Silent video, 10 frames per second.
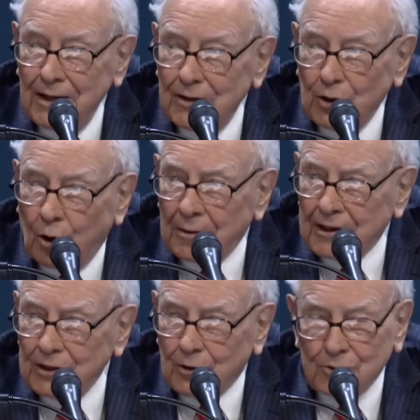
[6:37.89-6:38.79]

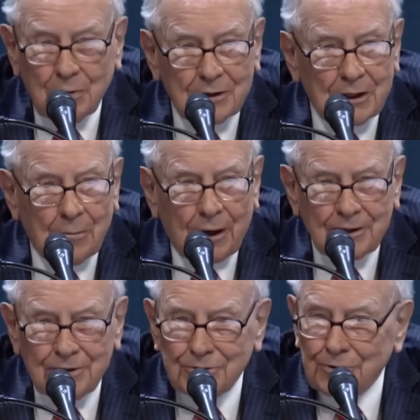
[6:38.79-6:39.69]
Nobody knows what the
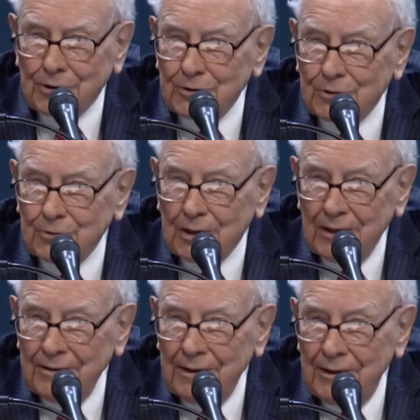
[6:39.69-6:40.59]
market is going to do
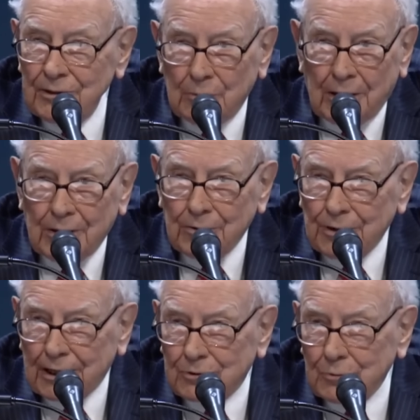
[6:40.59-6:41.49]
tomorrow,
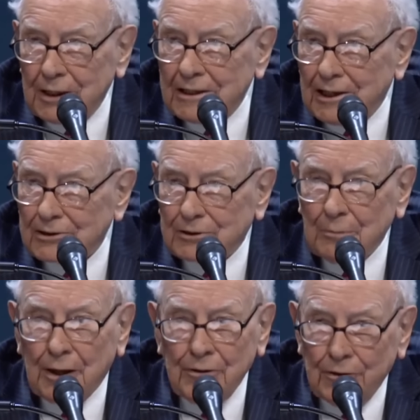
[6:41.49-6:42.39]
next week, next month.